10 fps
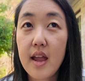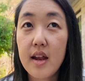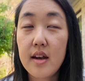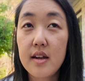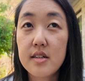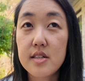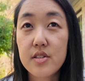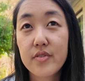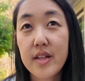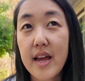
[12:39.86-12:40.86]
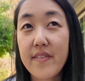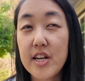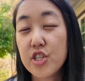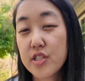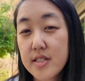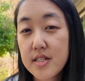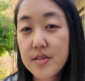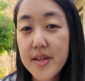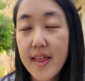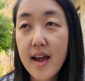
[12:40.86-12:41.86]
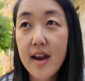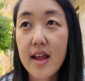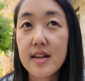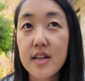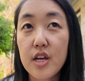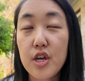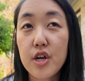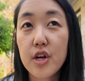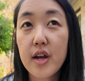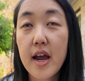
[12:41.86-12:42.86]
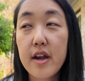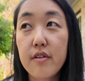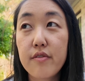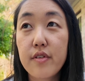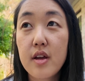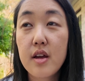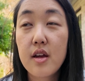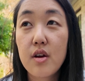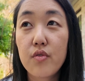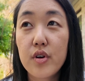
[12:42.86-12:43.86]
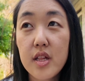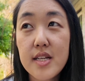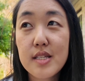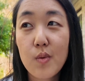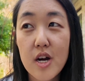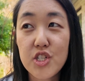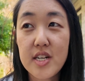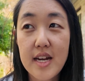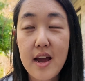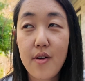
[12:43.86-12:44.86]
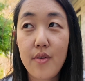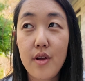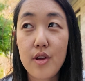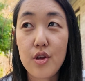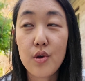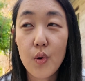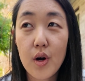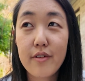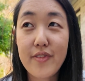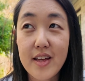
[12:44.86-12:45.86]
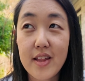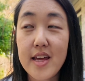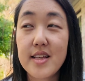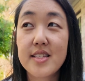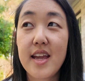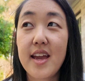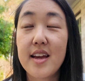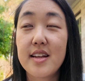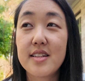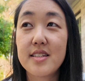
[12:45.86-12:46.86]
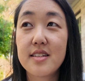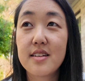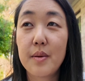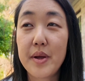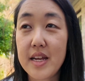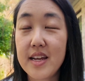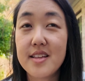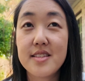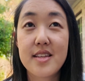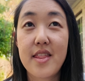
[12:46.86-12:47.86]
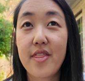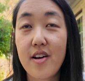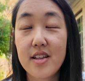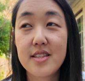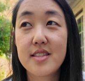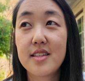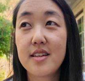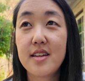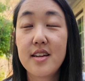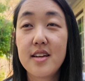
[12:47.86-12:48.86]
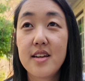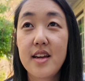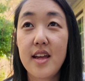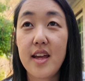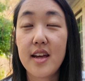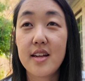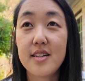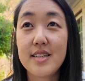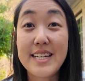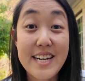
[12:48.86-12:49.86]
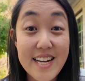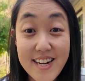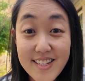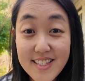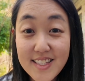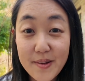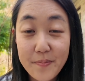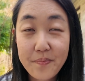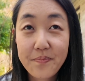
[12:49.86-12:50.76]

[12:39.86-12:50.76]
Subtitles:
and doesn't really have interest in doing that, and you're kind of really squashing down your feelings and opinions and thoughts and needs,